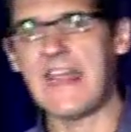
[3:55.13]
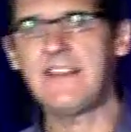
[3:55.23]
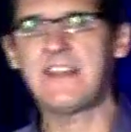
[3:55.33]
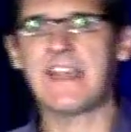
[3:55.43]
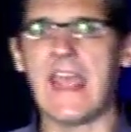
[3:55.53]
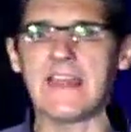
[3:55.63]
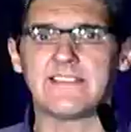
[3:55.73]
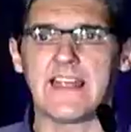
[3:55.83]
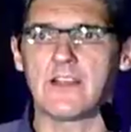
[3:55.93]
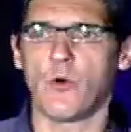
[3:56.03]

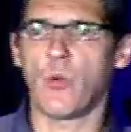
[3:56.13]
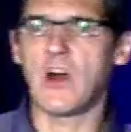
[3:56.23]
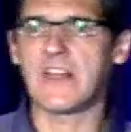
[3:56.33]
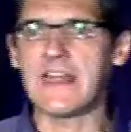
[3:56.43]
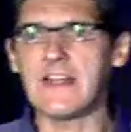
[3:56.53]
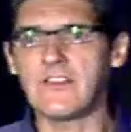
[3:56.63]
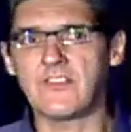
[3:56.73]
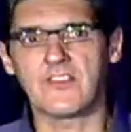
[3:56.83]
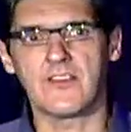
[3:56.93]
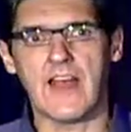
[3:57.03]
indicating what
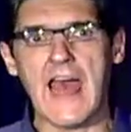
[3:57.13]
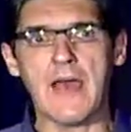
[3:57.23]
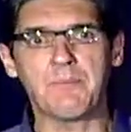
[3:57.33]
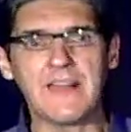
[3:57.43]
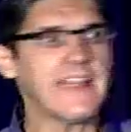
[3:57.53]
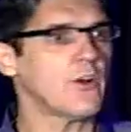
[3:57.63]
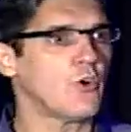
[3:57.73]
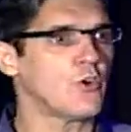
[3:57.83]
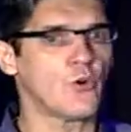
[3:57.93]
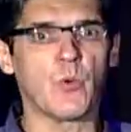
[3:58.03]
is happening
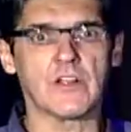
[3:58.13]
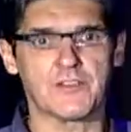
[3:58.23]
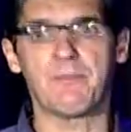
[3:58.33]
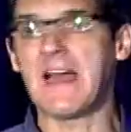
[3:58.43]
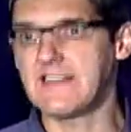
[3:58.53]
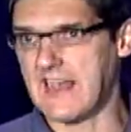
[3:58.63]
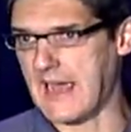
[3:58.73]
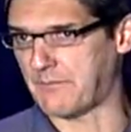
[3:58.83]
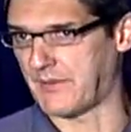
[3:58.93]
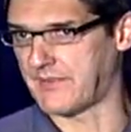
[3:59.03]
or what might
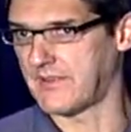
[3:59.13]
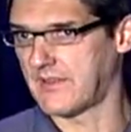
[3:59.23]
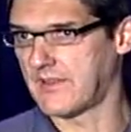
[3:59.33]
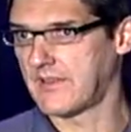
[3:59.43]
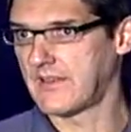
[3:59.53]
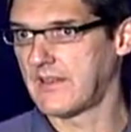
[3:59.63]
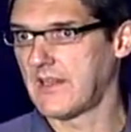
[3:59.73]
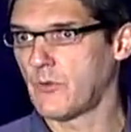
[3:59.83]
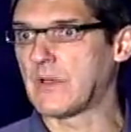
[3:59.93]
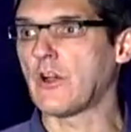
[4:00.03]
happen
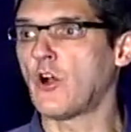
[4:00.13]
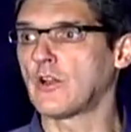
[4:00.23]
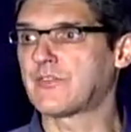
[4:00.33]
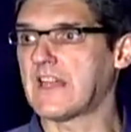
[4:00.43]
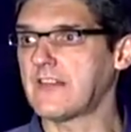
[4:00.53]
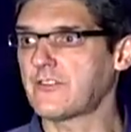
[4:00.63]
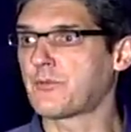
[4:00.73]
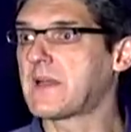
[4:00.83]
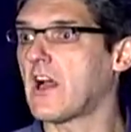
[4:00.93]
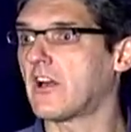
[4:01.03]
with all of
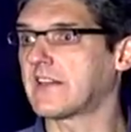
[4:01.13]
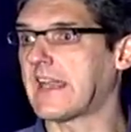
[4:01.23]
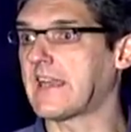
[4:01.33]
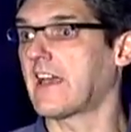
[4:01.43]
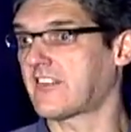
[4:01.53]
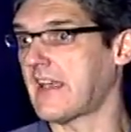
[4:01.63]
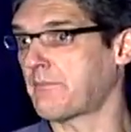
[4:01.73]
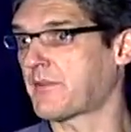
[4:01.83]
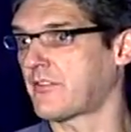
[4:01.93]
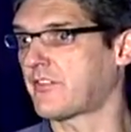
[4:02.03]
this regarding
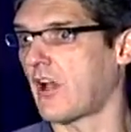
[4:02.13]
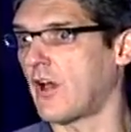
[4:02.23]
acceptance